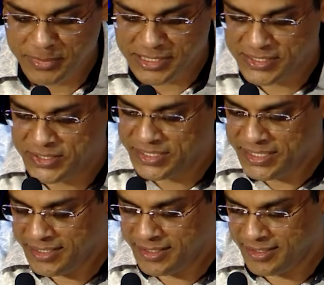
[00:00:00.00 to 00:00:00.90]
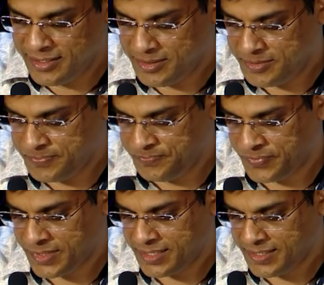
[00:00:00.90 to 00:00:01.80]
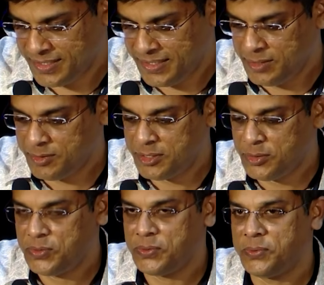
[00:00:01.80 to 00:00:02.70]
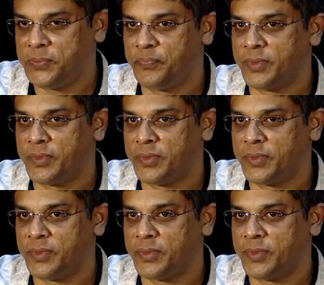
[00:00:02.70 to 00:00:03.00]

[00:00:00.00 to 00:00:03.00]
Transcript: Mystery. This is a